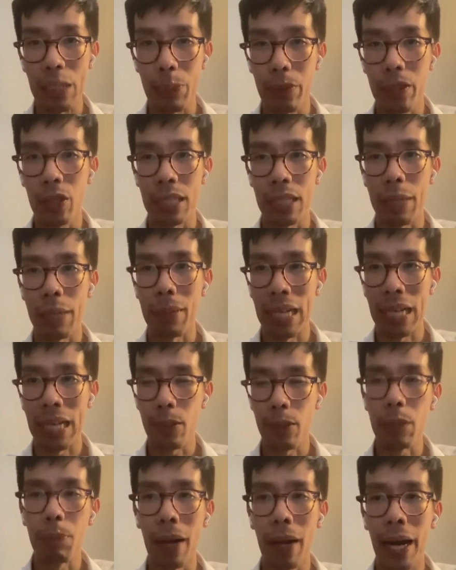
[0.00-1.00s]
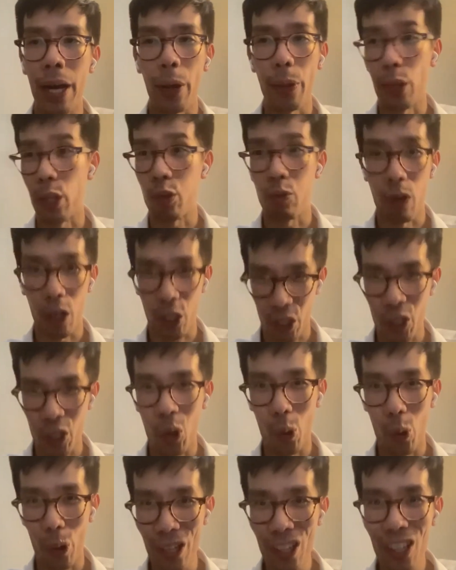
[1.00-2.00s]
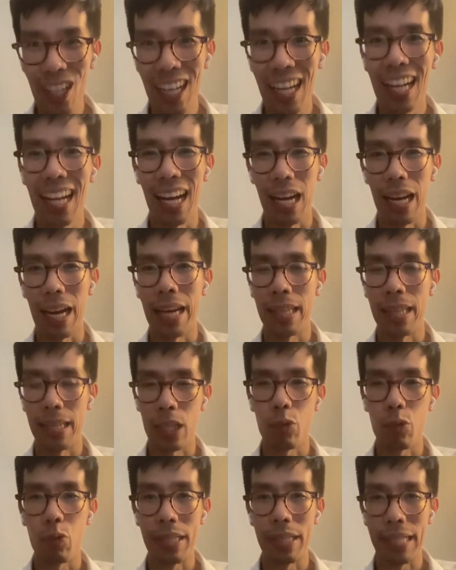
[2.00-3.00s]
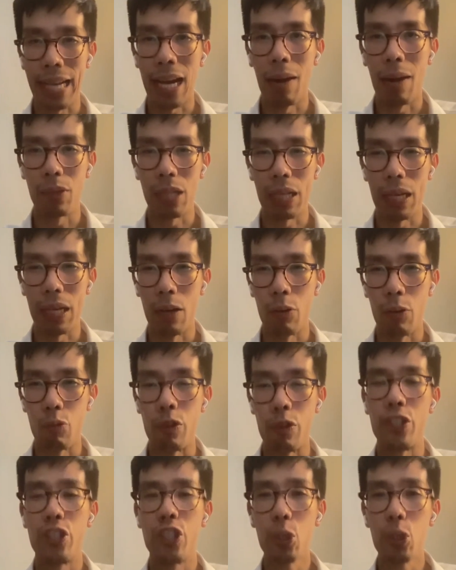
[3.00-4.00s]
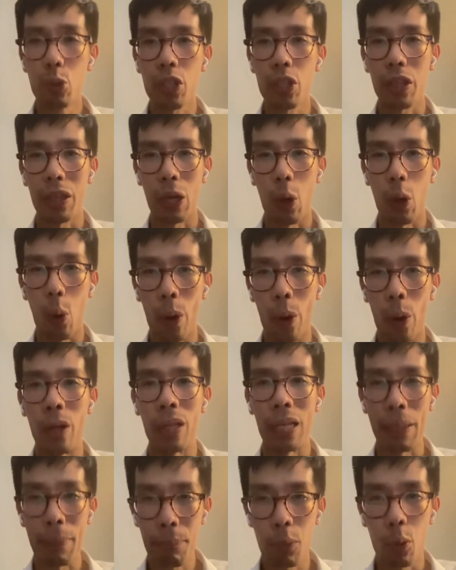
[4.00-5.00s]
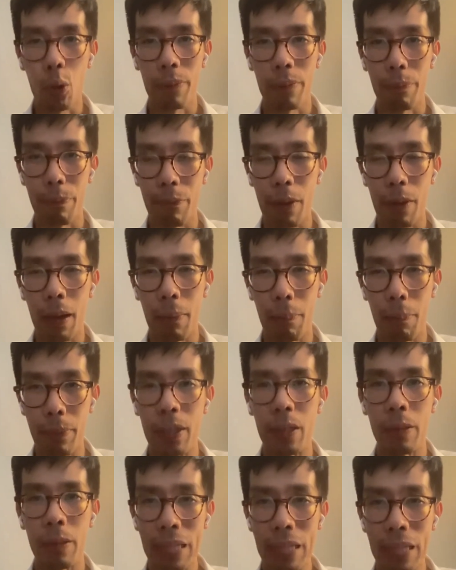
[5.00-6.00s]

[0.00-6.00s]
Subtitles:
Is because they've been able to buy out this Russian oil, and that's really helped reduce their oil import bill.